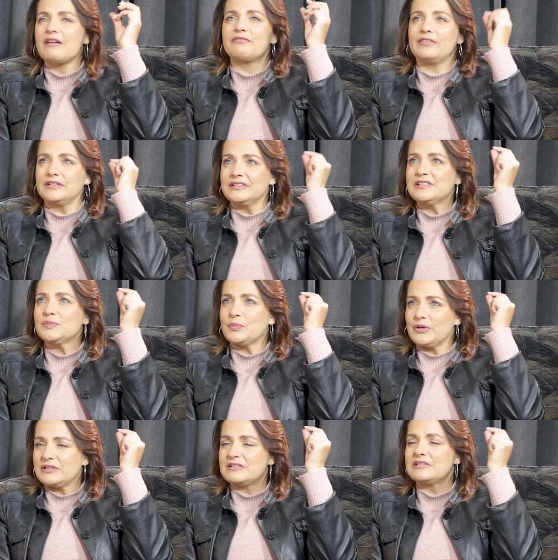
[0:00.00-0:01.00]
I felt his
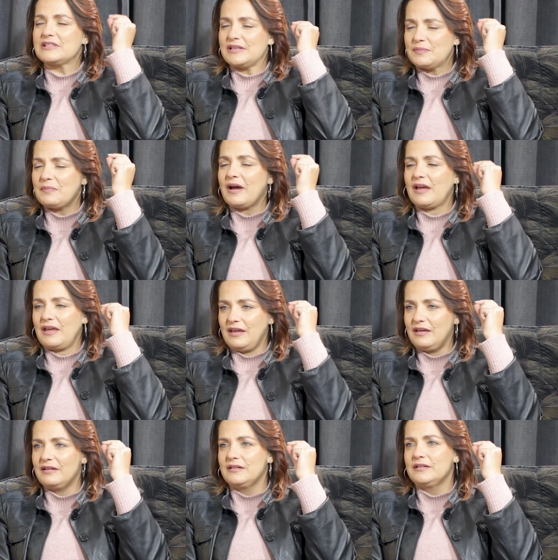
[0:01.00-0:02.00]
presence in my
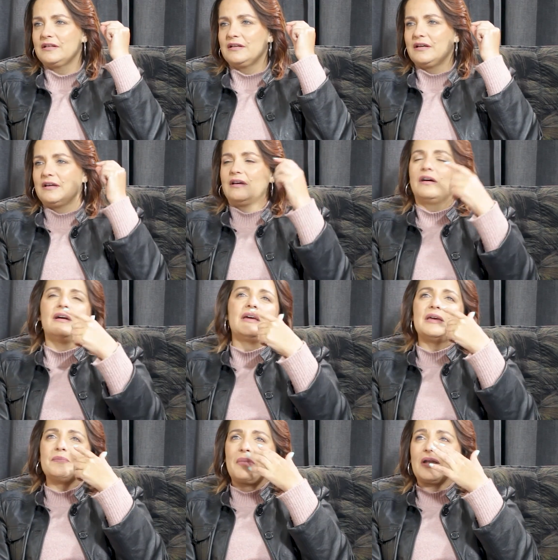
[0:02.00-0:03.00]

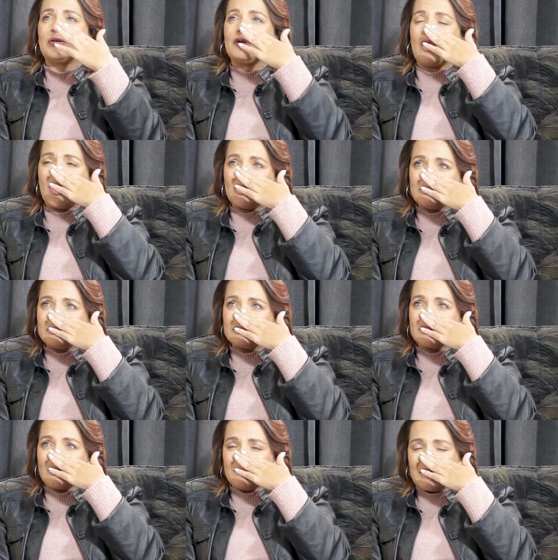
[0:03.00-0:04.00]
hair, in my
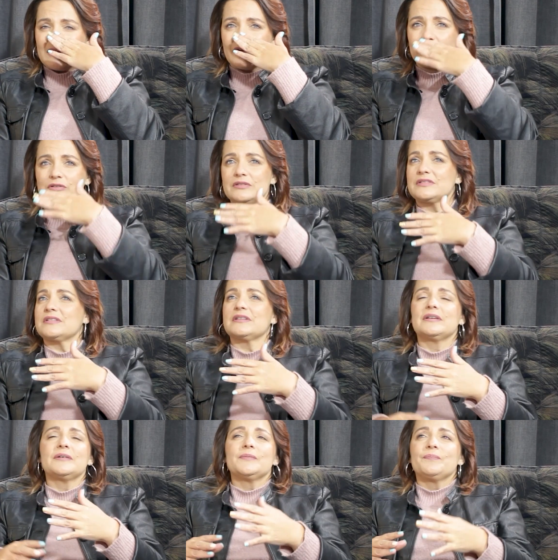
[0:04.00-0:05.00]
nose, on my nose,
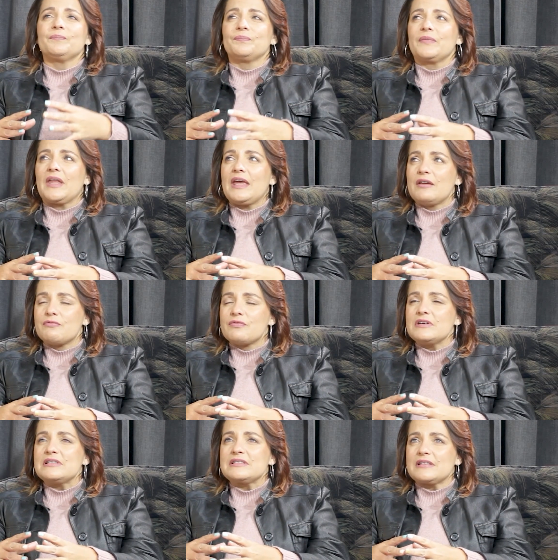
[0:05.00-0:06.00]

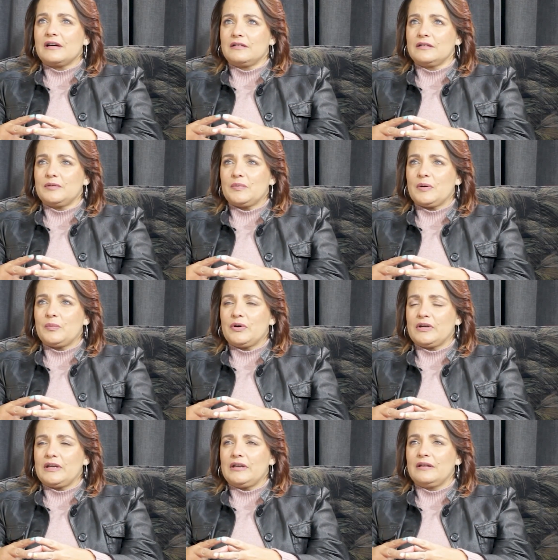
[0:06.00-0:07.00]
every cell in my
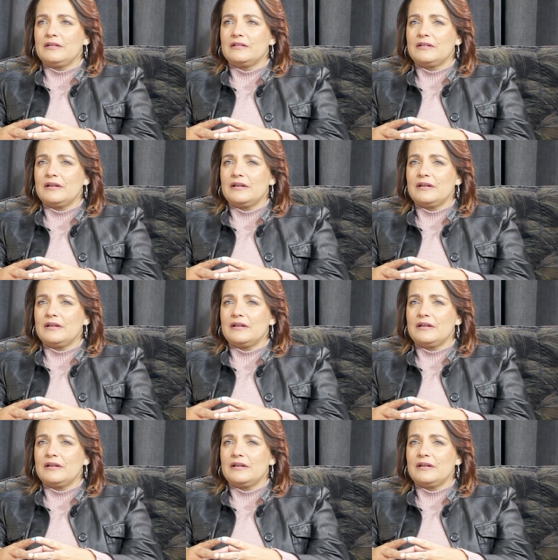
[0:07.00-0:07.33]
body.